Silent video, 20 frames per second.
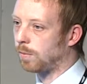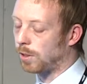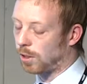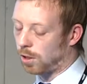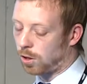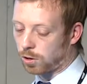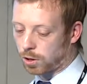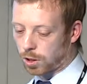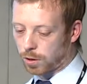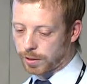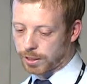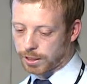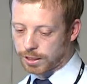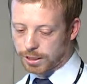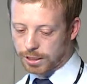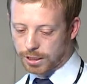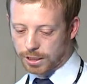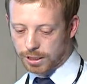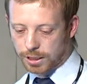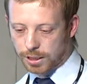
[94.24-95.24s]
ongoing
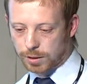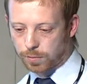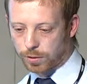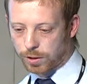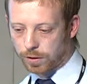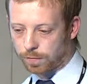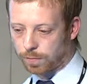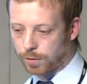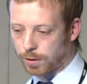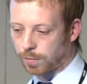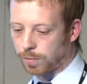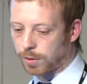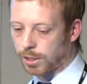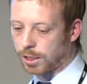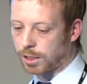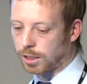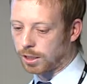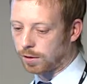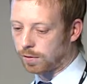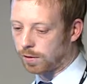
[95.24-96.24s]
diseases, but have been
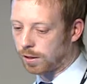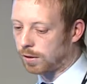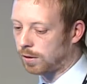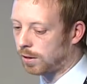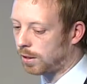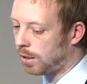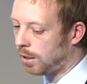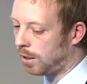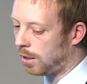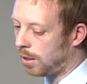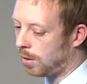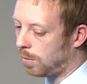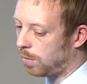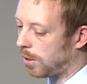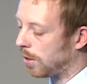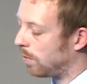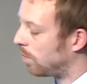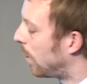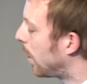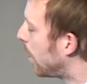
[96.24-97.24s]
made
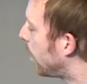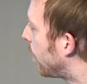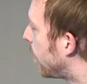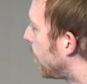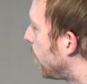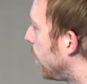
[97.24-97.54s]
incredibly relevant